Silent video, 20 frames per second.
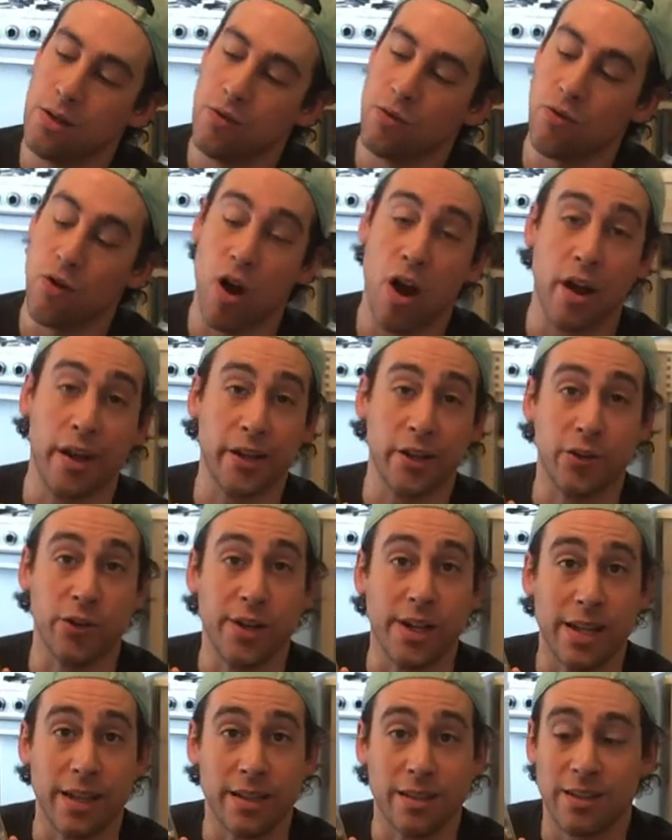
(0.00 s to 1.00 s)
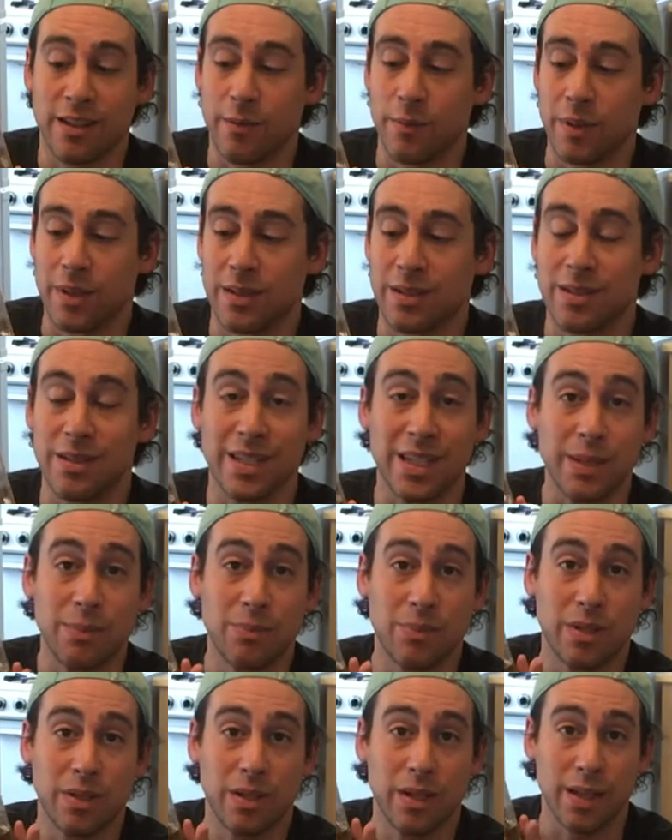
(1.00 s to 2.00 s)
raw ingredients have been
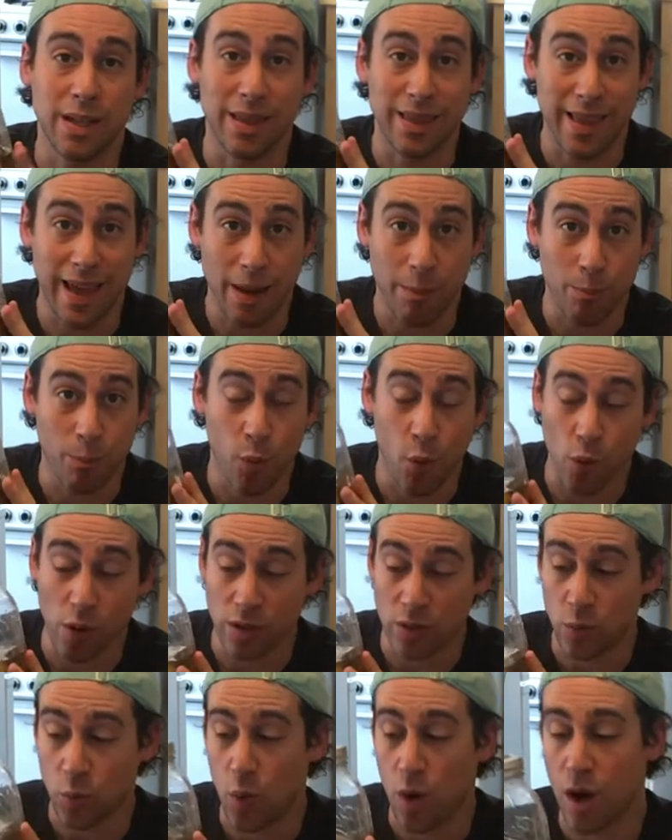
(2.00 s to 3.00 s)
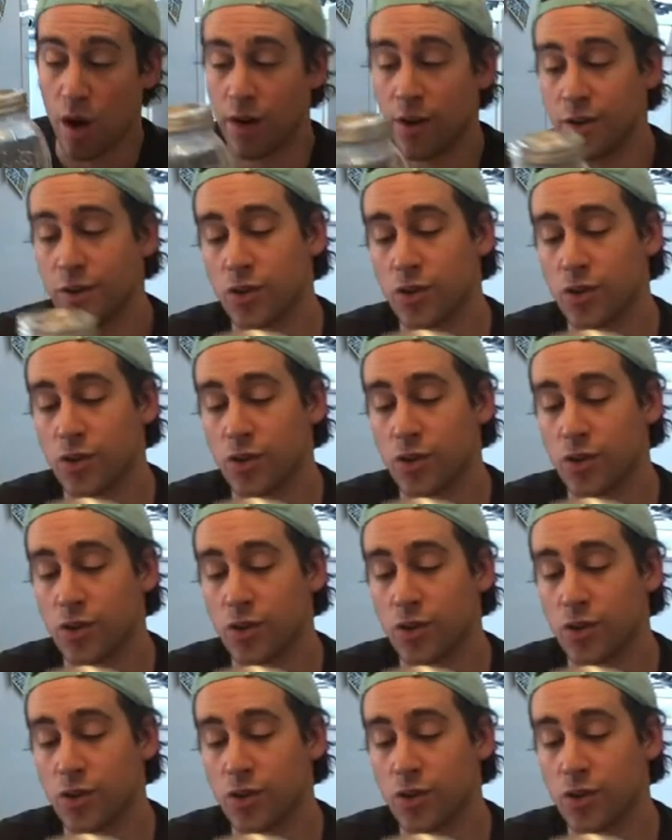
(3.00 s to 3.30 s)
steeped in that boiled water.